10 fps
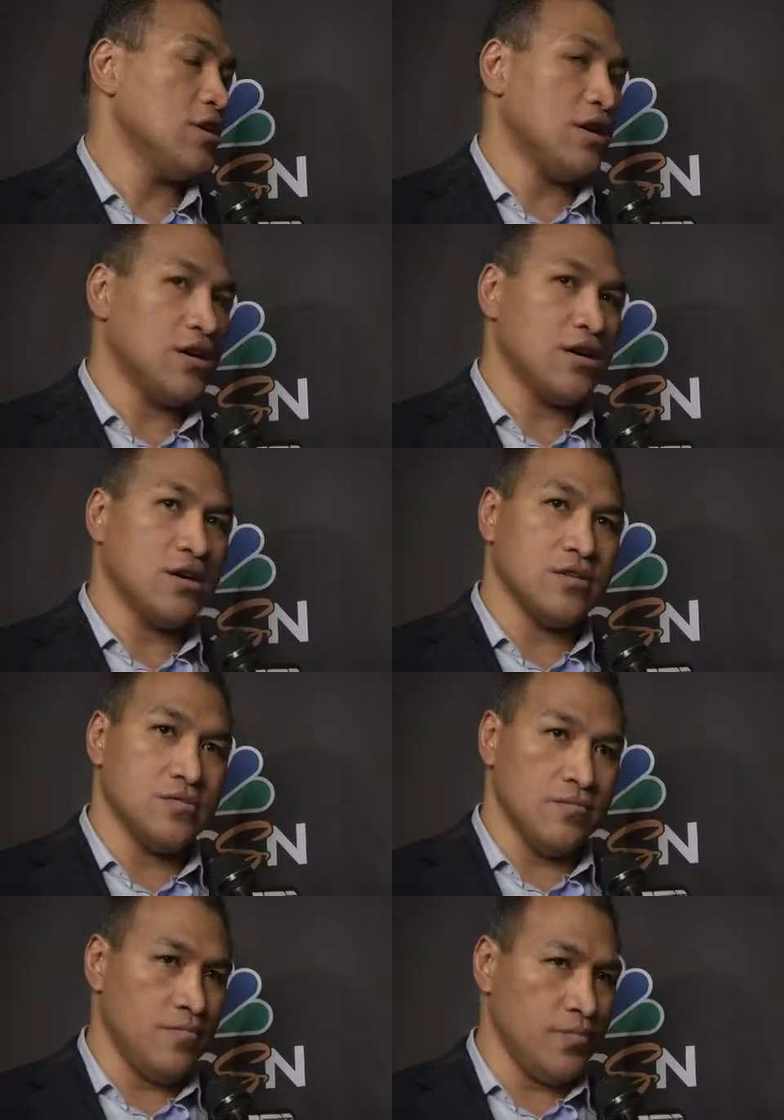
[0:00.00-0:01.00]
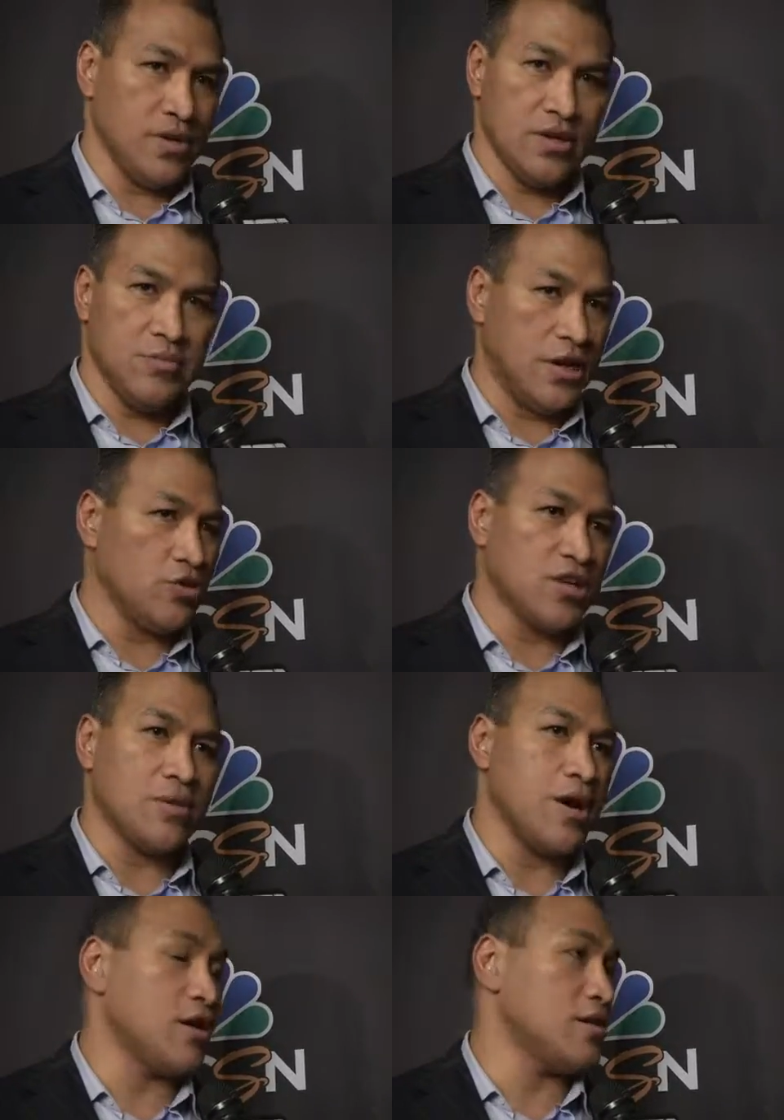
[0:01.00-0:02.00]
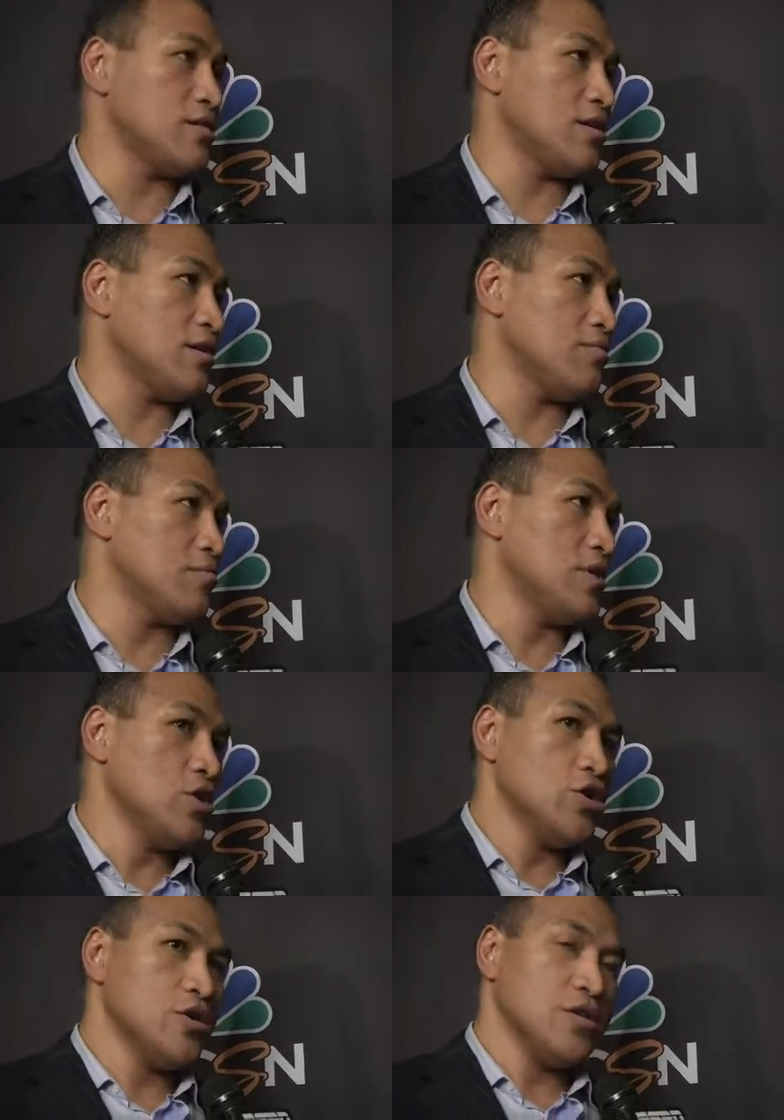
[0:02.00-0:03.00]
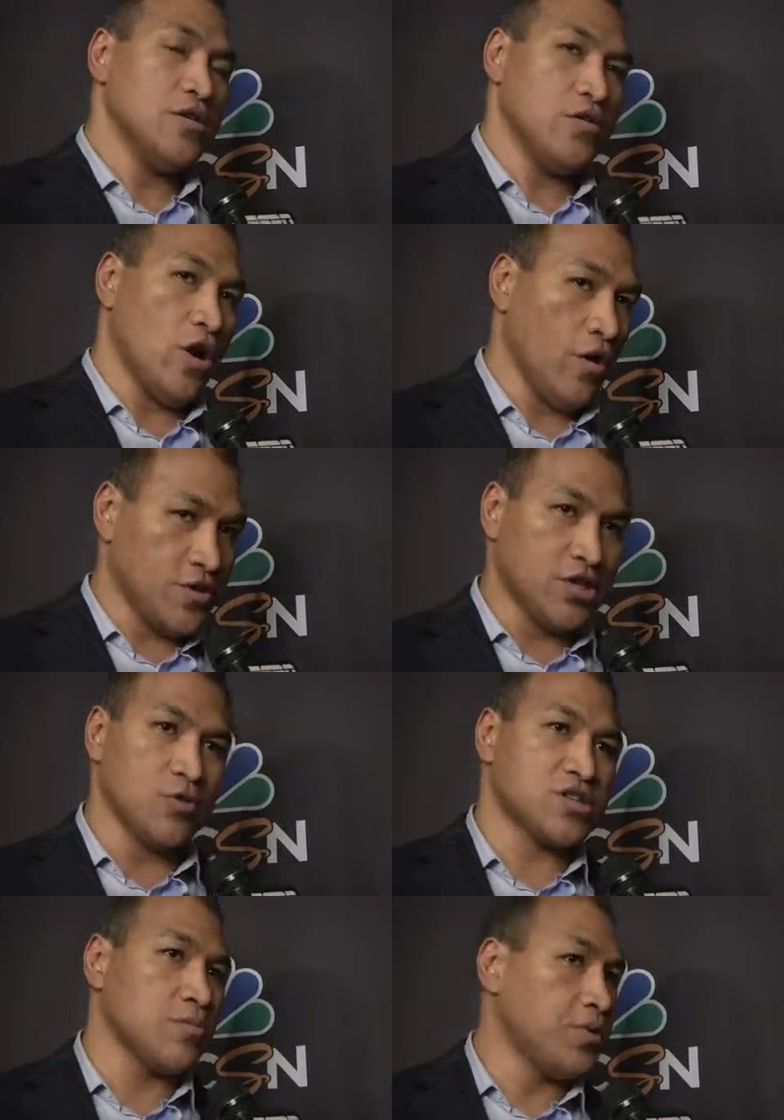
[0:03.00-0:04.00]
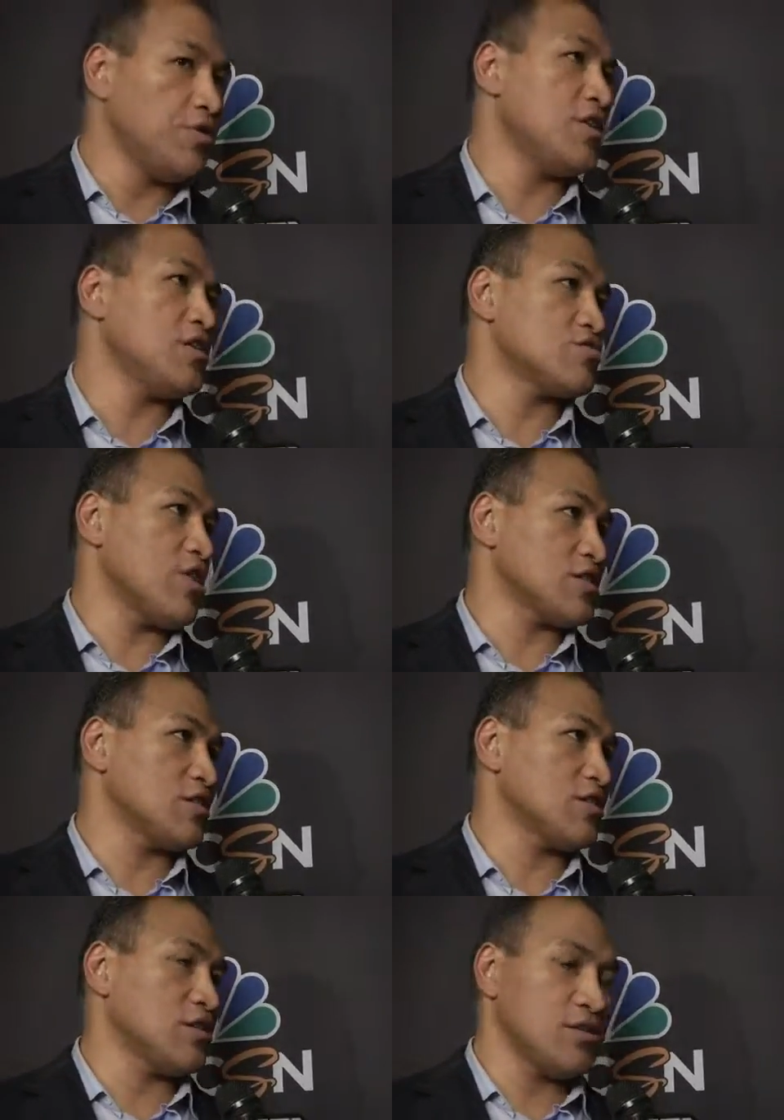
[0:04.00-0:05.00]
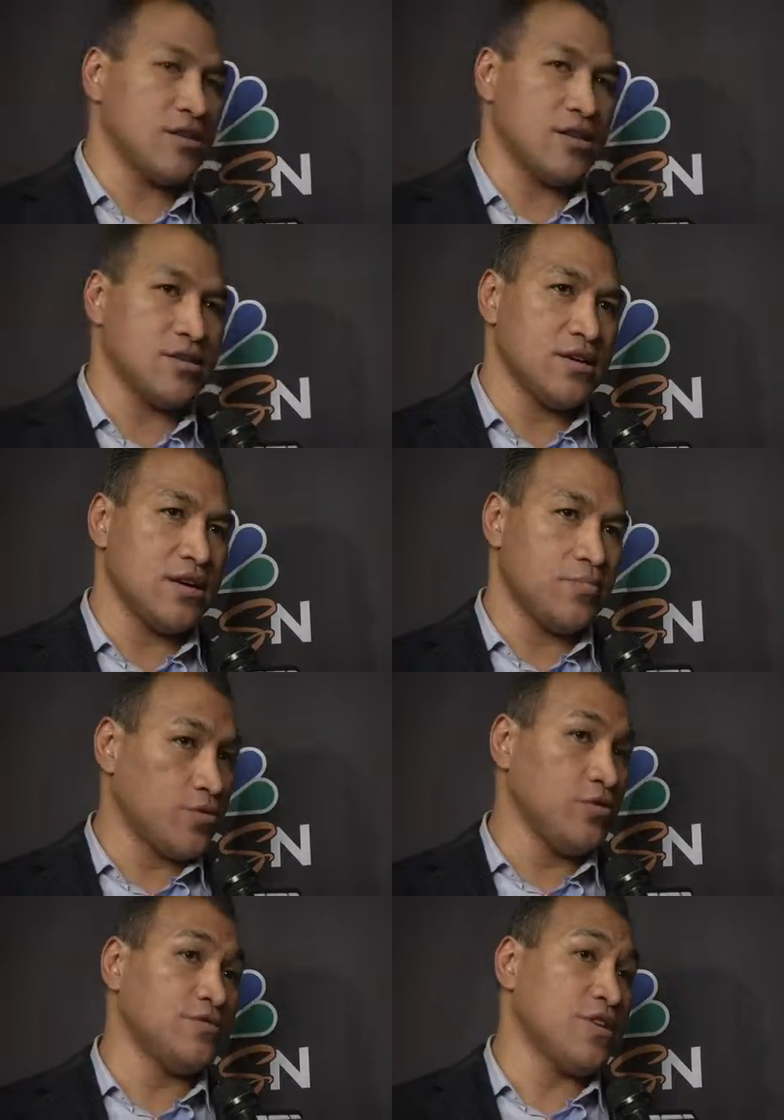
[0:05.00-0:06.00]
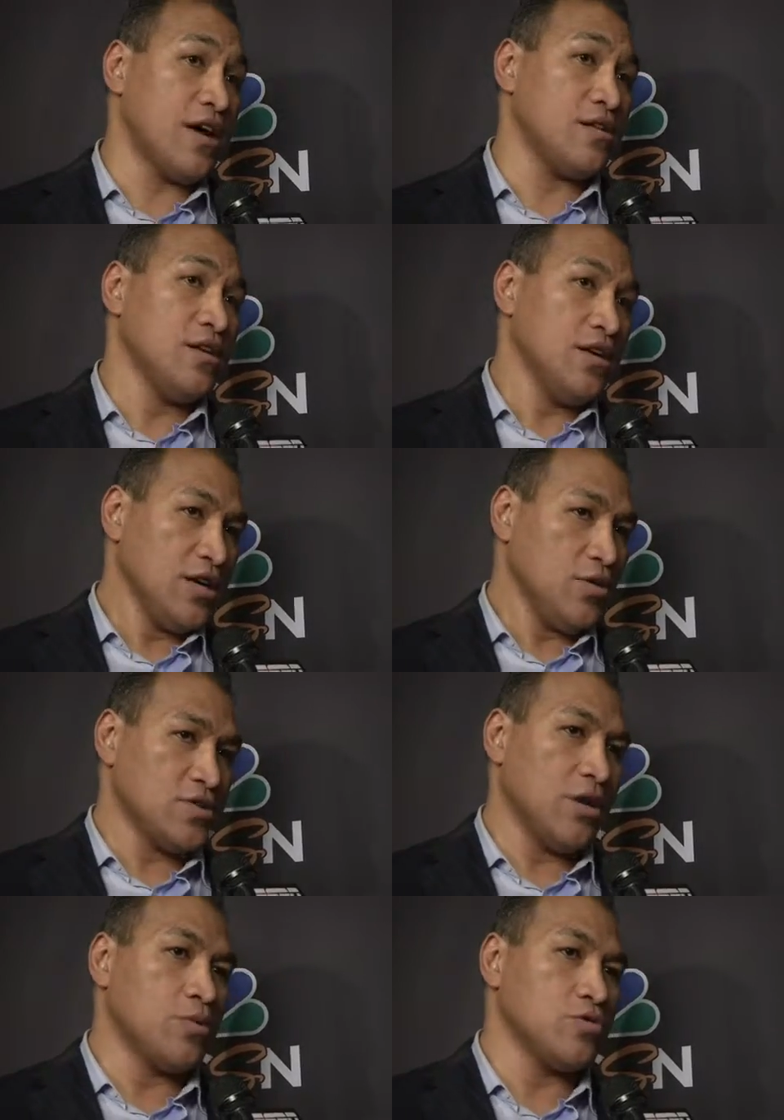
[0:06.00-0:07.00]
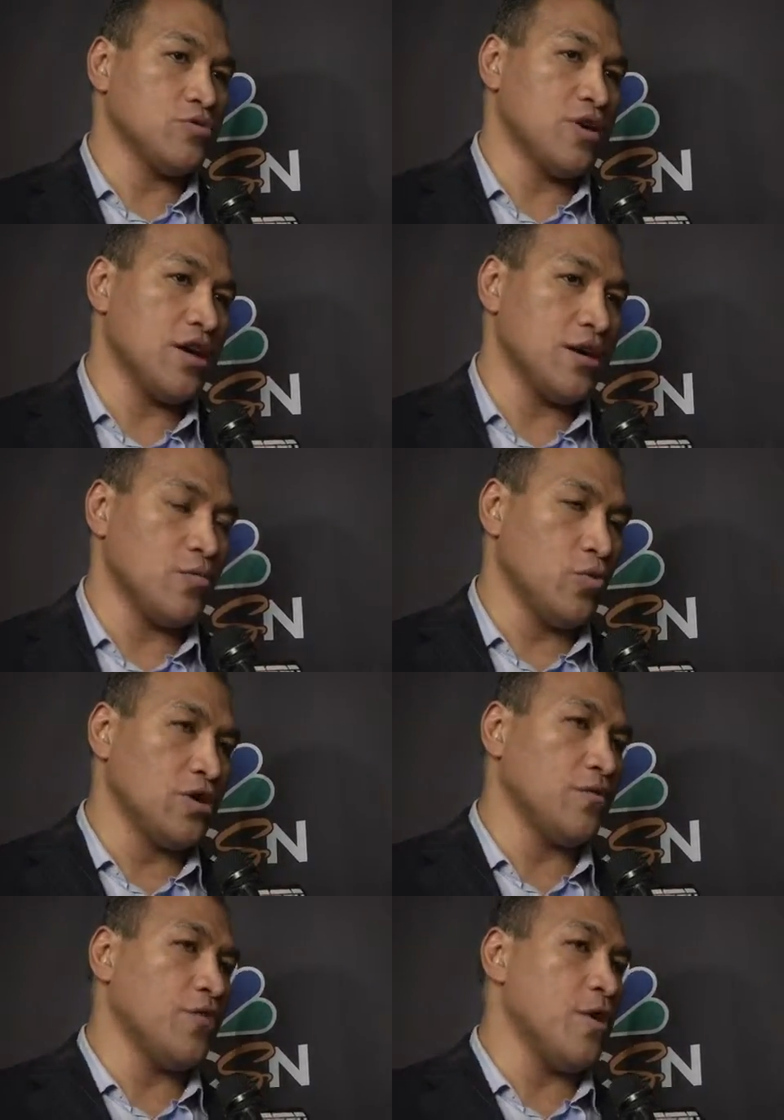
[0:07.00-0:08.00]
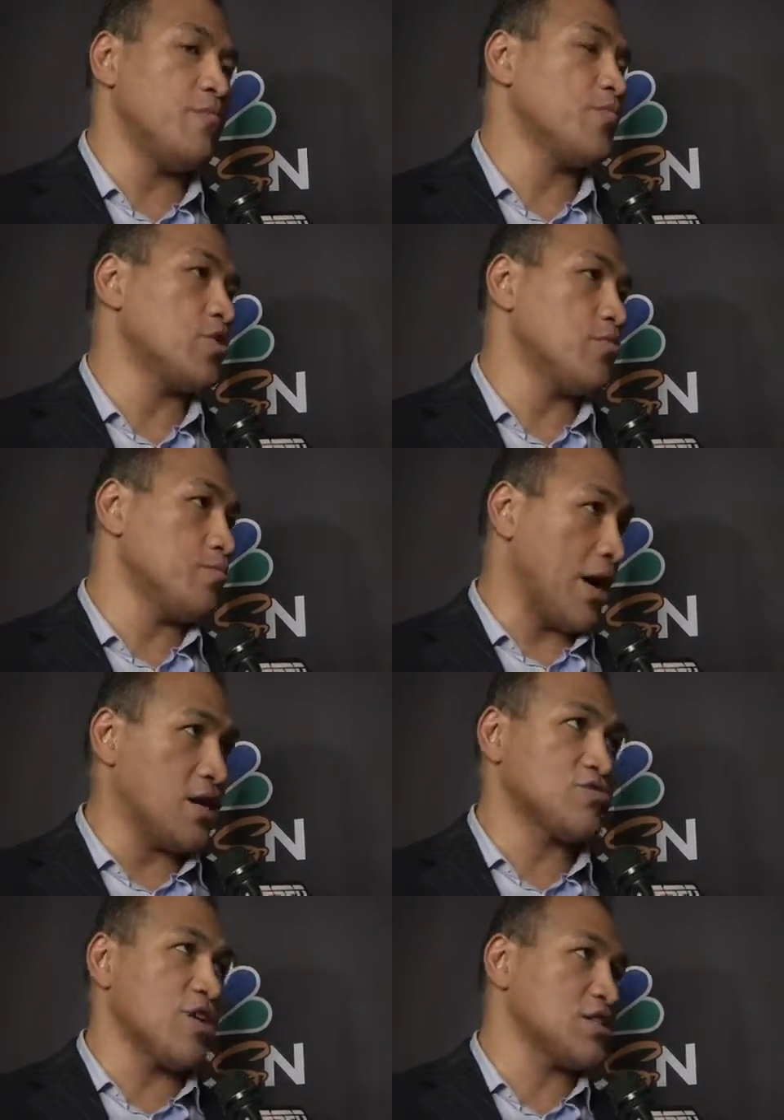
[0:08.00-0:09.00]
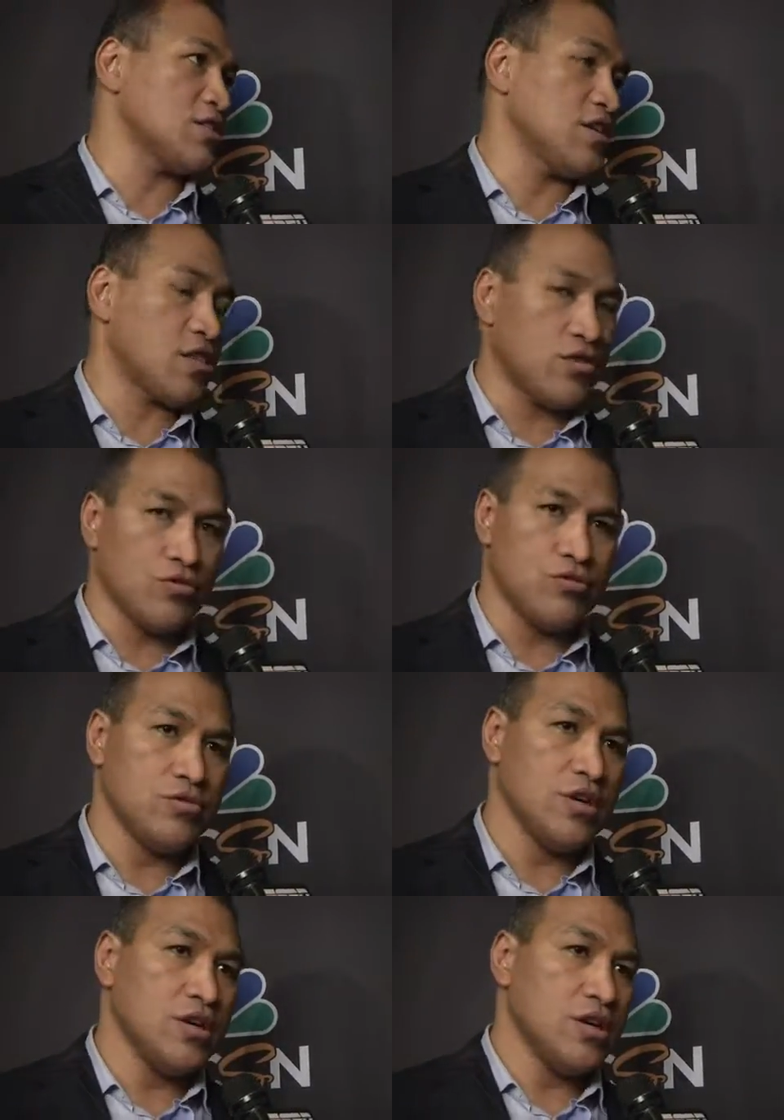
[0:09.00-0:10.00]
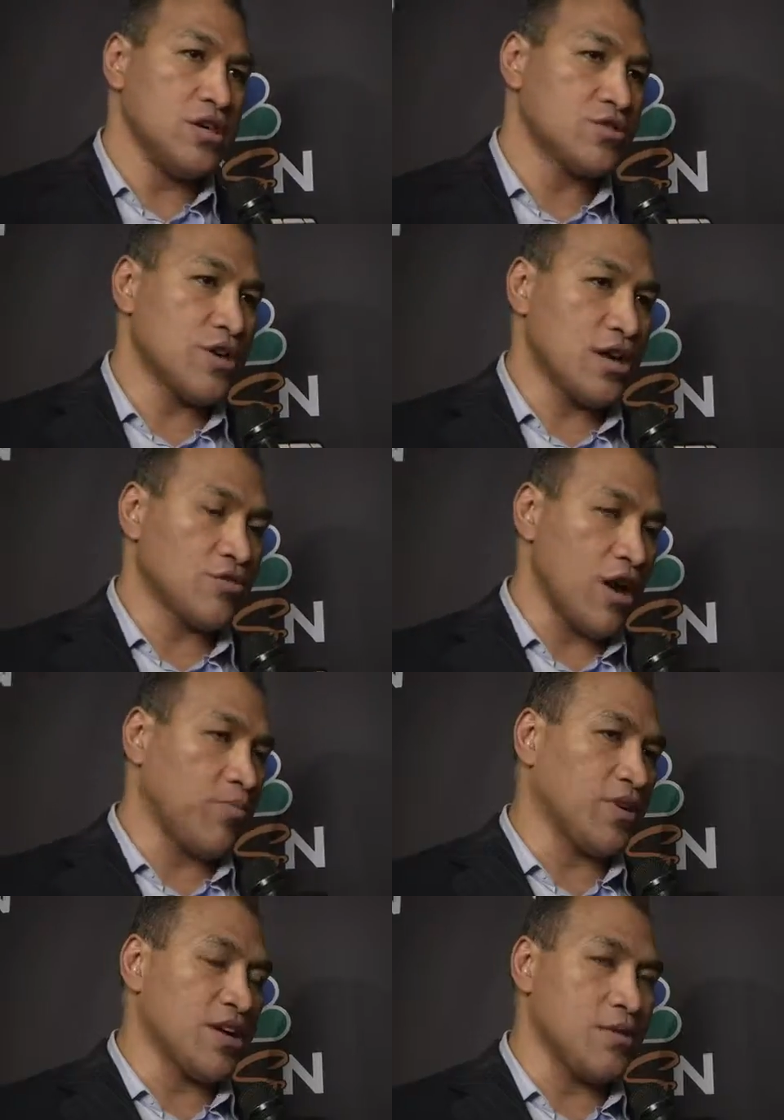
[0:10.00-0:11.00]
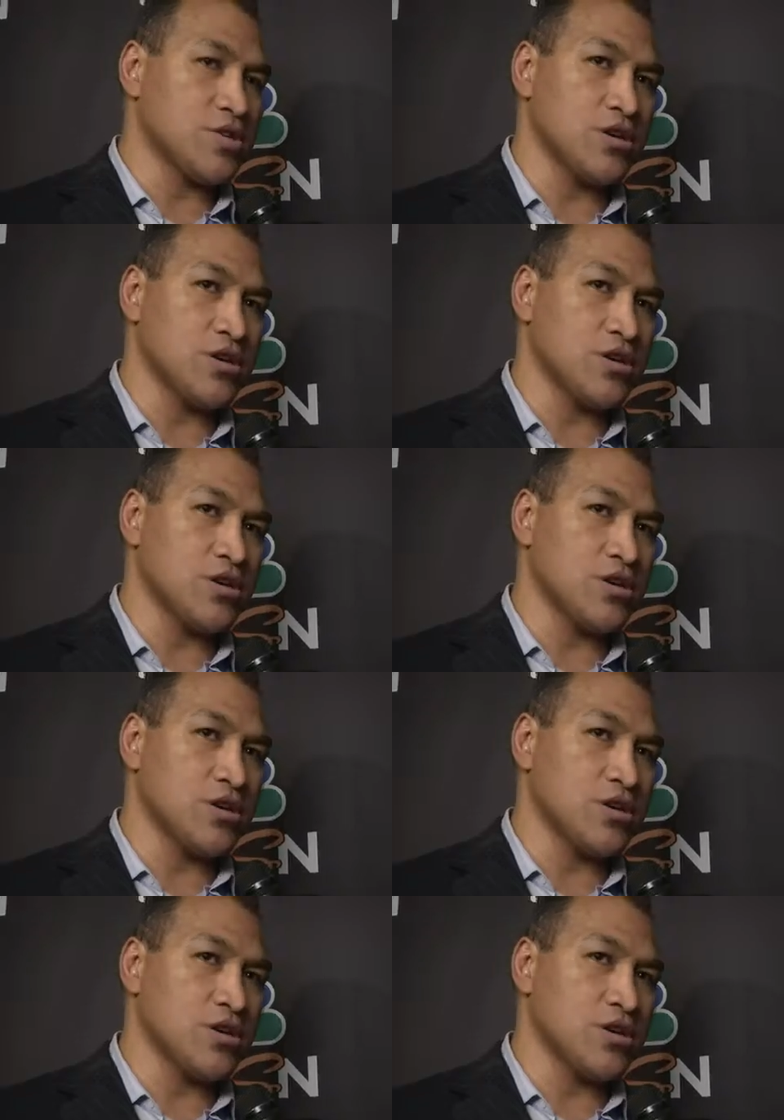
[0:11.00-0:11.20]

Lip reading: Emmanuel came out and obviously was superior in his wrestling and proved that he was able to win the fight by his wrestling and through his grappling game.